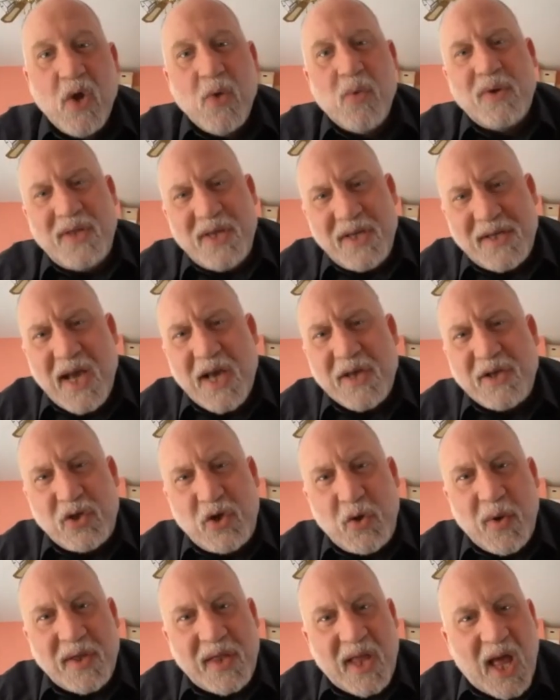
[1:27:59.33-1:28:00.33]
Well, these guys are
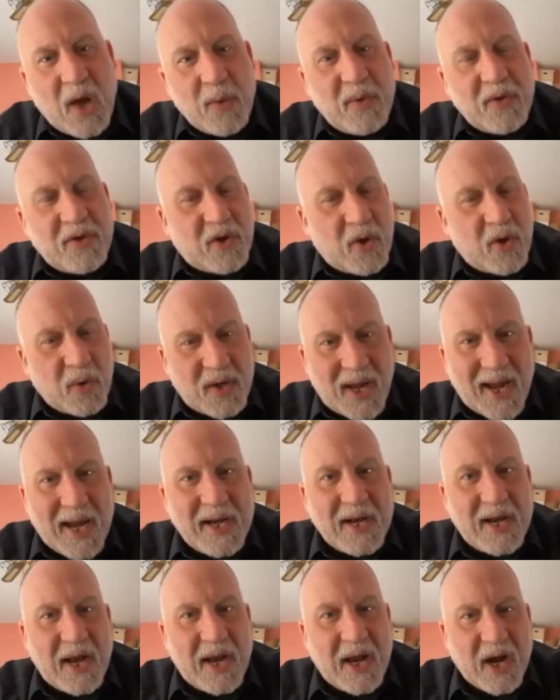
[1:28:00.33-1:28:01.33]
doing that with
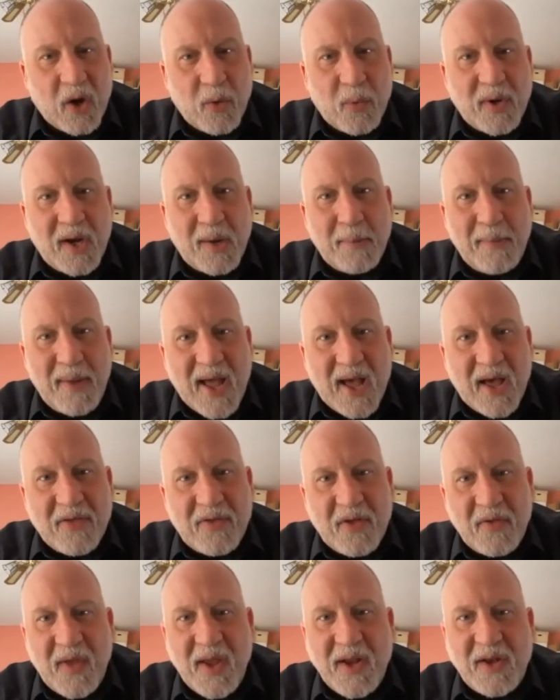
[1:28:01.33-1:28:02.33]
cocaine and heroin and meth,
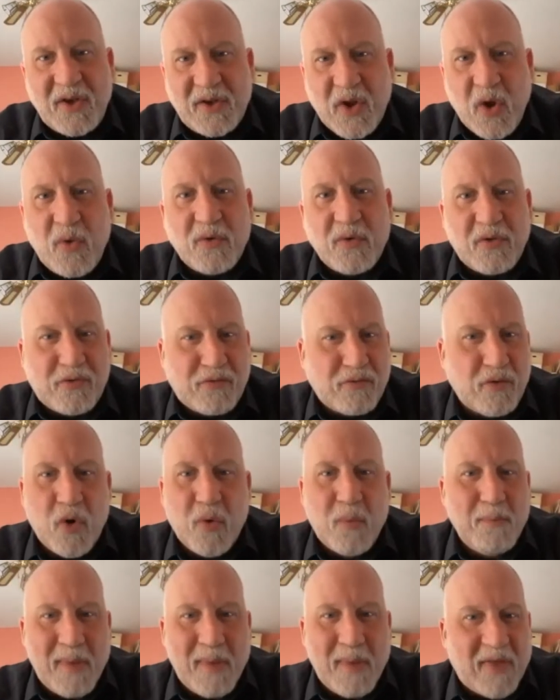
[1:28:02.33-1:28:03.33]
and they don't
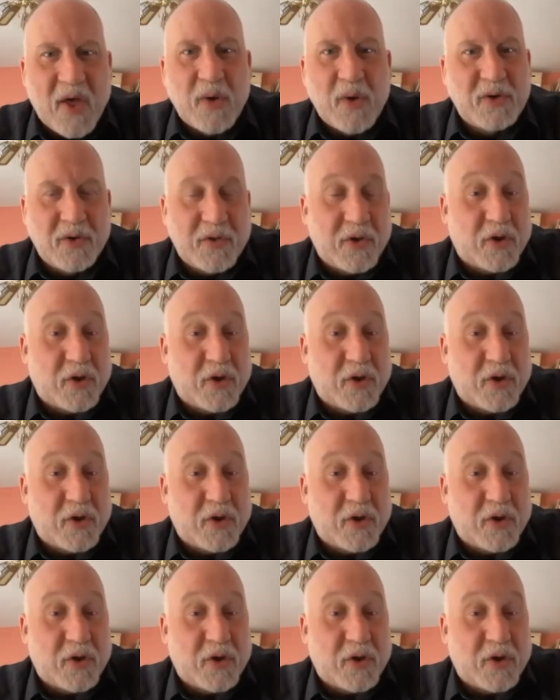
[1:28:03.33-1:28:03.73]
throw meth out to